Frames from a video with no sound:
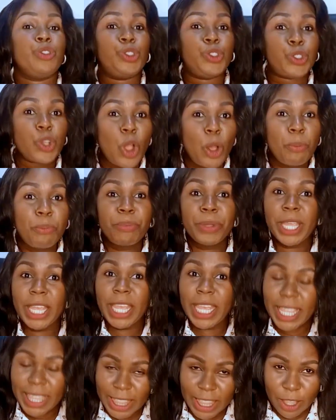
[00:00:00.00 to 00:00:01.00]
Job
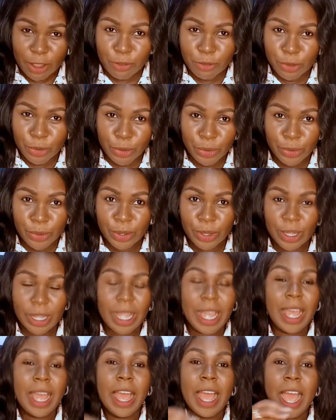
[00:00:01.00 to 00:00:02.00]
interview.
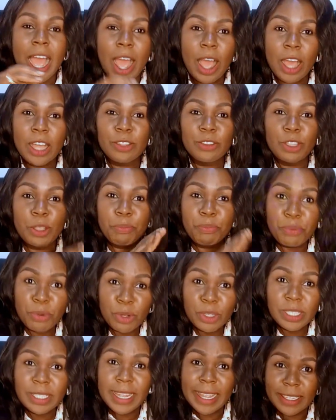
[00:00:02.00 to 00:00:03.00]
The
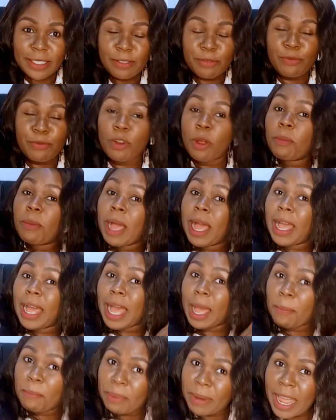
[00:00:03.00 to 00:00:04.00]
process from
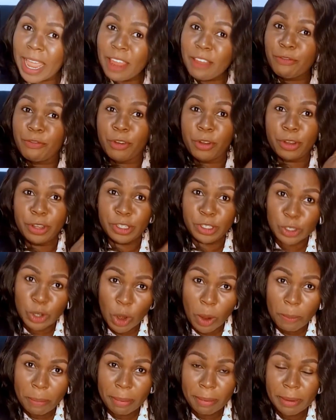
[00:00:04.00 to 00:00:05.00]
applying for a
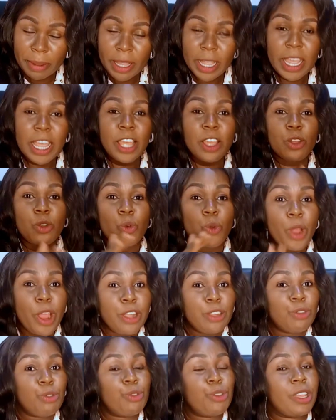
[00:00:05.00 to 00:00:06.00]
job,
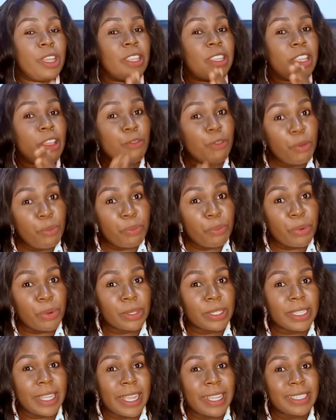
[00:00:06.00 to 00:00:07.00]
going through the interview
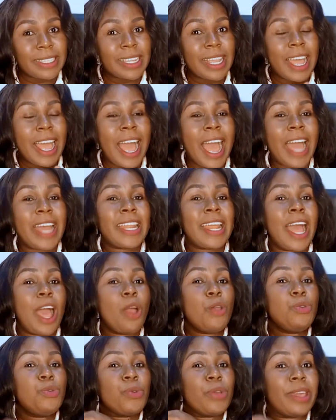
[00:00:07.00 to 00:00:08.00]
process, and
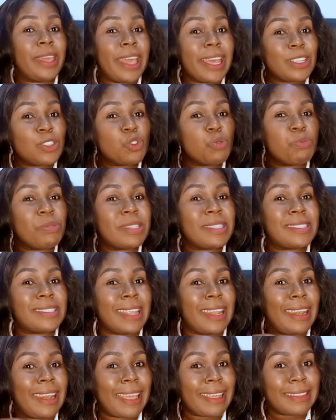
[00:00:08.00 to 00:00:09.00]
how you get to be
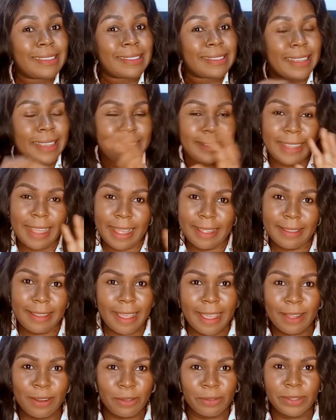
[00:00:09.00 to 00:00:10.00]
selected at
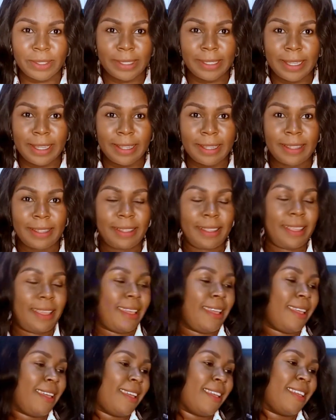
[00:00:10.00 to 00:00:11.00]
the end of the
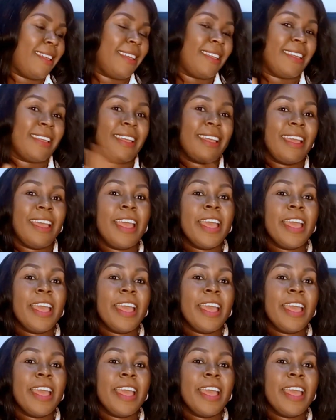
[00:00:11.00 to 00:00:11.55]
day.